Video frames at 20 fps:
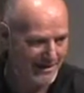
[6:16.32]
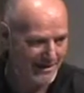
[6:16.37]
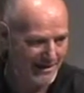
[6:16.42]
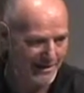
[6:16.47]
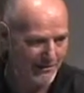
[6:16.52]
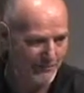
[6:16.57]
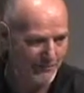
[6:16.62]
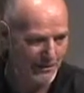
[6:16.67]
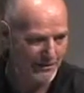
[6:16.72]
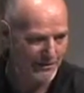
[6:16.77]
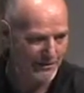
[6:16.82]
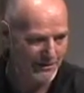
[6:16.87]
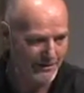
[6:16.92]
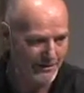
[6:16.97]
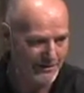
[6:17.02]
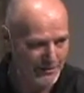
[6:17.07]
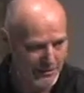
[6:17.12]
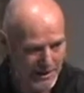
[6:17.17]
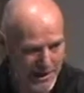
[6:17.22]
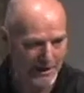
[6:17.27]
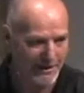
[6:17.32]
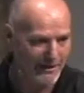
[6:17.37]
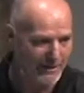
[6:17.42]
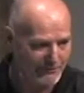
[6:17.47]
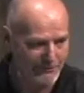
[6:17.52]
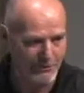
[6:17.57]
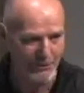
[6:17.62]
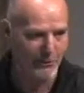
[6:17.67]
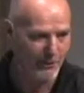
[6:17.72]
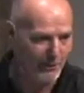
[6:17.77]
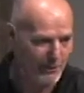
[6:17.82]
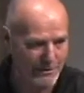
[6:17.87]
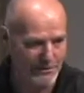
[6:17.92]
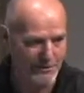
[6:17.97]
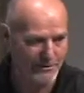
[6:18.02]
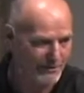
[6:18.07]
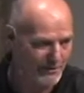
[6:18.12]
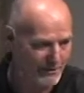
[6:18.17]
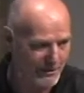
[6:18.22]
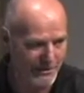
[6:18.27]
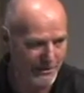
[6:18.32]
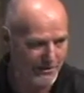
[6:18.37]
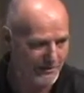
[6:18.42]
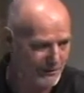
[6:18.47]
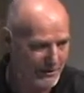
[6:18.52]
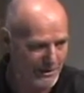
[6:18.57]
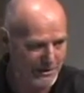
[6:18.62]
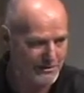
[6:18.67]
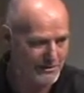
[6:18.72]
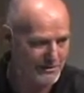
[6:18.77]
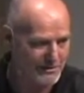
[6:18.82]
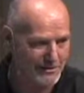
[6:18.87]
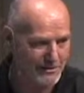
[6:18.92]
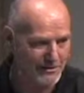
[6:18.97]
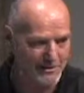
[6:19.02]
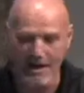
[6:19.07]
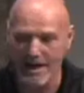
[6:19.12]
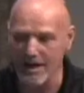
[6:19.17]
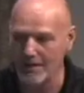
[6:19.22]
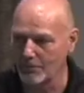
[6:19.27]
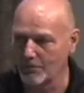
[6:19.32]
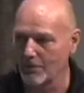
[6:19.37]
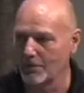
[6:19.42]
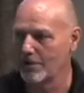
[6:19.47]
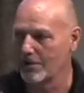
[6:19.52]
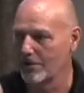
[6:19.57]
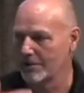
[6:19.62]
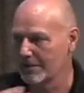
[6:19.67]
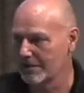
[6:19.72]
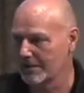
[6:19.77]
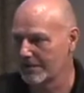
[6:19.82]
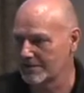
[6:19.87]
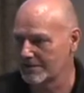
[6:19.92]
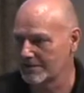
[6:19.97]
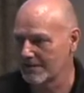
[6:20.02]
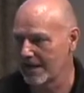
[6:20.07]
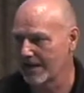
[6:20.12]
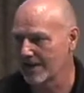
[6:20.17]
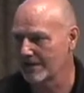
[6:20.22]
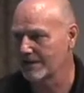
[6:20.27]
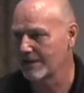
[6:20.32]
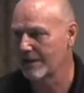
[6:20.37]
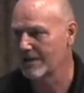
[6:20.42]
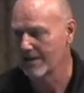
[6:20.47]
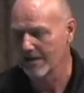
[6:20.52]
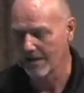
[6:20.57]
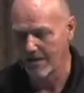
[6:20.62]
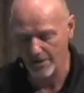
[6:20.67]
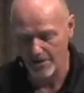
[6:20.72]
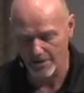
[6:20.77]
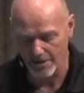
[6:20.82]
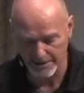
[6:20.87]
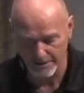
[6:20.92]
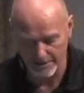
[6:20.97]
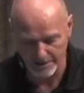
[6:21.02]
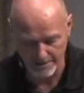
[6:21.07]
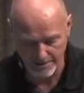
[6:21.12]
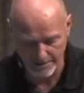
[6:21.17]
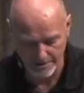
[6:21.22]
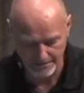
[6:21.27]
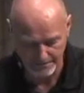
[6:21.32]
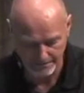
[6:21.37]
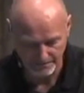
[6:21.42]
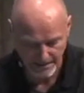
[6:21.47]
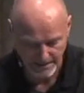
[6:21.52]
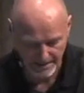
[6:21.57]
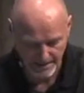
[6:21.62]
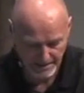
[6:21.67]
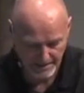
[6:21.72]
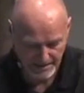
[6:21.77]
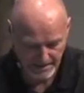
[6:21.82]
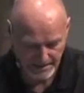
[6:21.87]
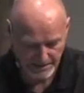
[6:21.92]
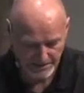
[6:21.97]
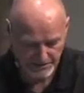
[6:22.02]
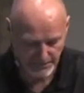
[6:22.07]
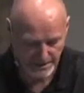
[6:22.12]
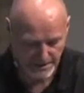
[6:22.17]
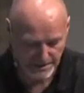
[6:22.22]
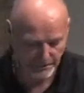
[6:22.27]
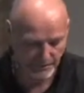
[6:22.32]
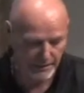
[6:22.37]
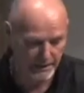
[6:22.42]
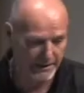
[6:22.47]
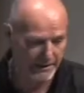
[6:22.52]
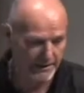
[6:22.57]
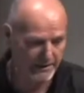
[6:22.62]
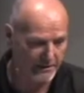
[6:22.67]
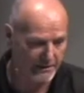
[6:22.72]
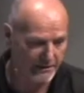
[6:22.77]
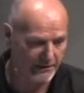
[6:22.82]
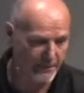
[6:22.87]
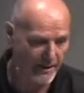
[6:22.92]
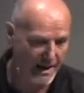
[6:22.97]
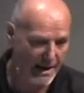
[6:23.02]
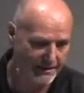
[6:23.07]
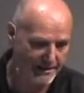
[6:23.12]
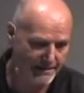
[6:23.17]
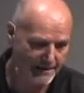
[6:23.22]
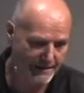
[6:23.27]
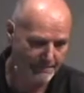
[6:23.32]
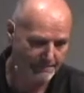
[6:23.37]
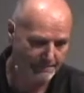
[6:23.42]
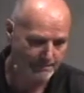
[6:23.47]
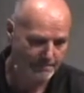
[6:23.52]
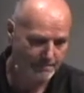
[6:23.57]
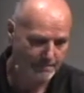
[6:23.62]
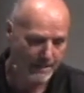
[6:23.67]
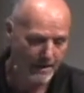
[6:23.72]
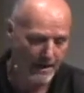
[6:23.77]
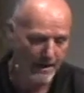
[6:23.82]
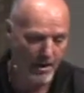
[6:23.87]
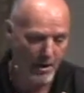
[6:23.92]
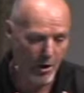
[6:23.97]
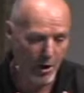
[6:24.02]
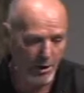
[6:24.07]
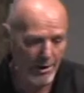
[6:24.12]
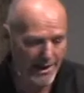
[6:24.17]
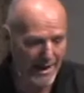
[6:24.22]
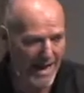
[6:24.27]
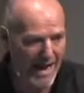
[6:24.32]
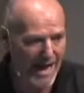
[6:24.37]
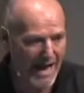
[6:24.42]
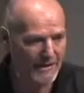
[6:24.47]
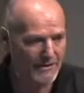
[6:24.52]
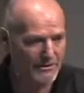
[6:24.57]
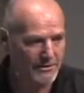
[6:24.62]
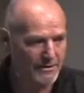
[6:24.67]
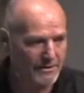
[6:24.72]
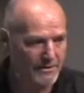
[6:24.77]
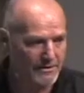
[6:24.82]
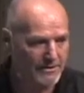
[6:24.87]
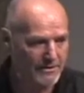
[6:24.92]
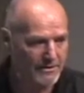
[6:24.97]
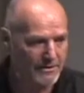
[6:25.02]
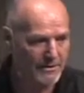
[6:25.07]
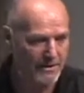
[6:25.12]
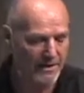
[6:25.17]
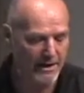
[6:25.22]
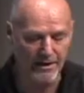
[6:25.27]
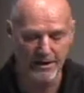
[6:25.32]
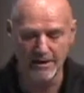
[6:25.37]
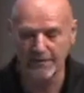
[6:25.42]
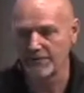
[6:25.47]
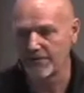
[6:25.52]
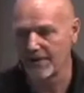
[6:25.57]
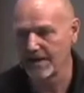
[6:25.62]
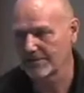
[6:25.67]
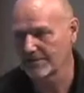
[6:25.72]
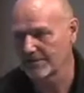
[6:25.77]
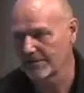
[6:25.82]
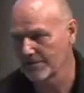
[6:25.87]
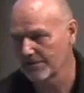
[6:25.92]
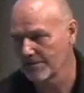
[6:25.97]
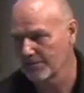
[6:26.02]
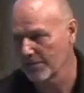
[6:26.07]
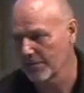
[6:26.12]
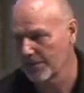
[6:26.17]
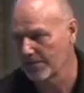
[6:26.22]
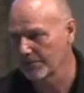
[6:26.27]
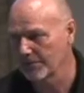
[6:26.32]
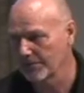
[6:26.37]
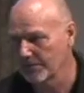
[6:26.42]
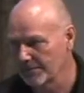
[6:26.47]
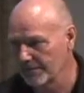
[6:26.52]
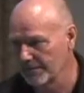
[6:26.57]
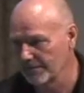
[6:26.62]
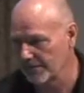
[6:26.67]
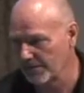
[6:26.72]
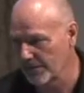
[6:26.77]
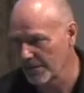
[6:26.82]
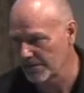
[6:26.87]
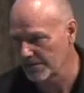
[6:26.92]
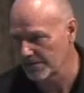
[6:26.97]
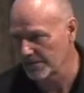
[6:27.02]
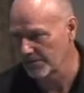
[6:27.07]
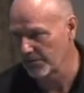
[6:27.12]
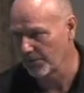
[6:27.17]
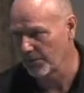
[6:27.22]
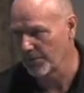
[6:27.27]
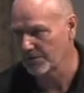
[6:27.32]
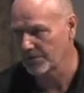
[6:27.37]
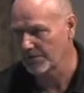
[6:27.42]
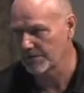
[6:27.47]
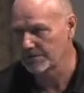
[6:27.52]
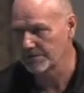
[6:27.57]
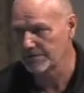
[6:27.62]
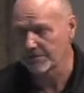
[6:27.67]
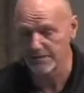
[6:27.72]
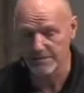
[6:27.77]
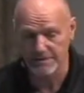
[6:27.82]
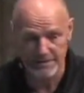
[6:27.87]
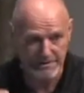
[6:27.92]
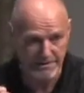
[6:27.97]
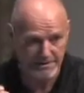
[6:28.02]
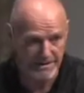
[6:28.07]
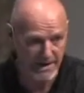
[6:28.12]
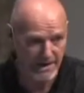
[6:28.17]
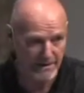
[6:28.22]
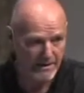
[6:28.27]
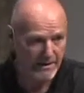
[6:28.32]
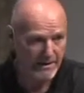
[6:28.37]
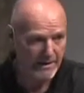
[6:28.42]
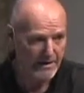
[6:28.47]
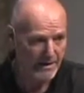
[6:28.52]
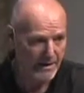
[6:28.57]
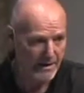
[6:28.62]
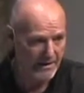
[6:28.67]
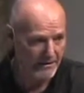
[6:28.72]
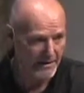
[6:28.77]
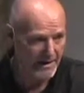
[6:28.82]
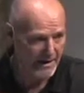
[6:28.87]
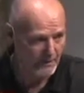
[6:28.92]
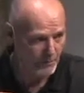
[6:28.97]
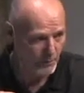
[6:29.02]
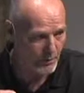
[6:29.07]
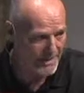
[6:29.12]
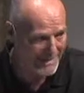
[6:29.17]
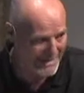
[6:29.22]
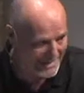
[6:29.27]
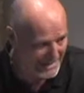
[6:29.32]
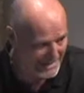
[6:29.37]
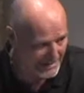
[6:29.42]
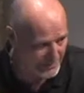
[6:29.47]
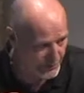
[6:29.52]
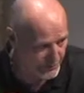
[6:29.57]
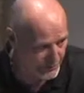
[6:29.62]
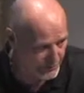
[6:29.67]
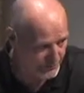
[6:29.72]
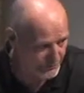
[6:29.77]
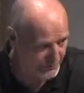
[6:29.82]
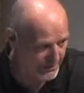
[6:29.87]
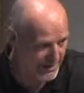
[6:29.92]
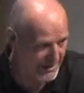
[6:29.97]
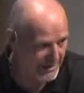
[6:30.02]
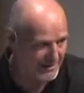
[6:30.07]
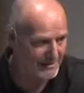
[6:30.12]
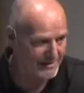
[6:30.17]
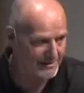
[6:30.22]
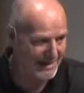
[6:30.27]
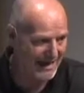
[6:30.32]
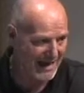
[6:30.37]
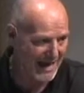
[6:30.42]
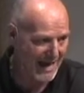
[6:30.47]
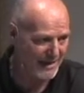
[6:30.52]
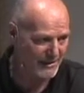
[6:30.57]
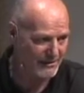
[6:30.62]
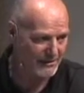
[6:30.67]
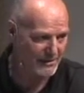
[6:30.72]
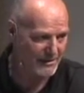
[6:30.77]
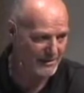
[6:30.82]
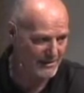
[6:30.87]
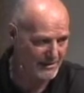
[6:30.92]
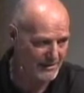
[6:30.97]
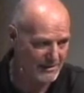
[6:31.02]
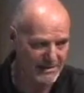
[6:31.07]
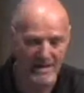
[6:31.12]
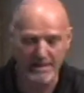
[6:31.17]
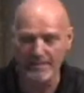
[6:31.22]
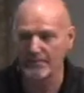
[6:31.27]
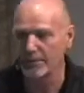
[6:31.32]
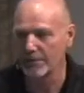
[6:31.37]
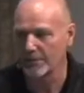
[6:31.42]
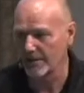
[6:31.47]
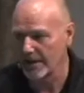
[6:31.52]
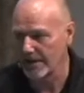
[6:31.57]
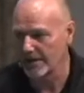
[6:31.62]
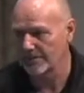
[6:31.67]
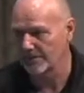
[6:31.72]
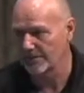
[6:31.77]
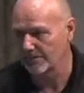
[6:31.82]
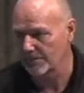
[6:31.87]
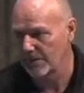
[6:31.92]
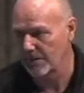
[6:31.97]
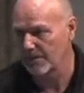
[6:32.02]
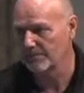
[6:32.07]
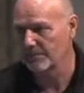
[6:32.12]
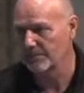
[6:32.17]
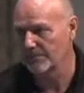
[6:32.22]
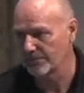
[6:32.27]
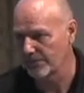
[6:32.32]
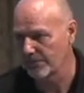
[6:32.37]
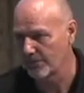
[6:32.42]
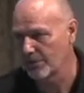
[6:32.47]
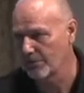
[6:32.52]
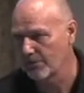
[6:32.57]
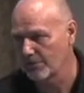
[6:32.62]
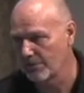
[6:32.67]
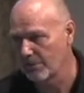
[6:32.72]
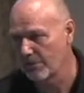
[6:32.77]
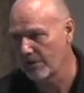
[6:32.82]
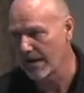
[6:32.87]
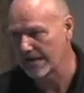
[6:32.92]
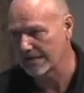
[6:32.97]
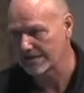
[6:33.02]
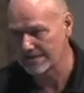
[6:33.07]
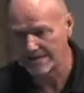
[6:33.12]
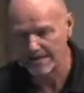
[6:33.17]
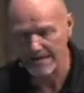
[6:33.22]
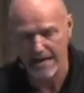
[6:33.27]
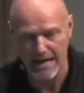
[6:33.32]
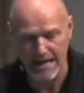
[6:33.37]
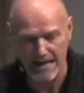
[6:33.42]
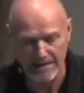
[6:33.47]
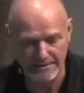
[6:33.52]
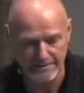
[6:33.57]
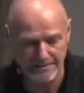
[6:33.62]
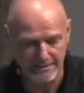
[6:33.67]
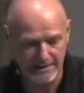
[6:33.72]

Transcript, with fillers: And whether they lived according to their convictions or not, we're all going to stand uh, on our own. Last week, we looked at the fact that uh, our actions uh, affect other people. The phrase that Paul uses is that, uh, that we can do things that actually stumble other people for whom Christ died.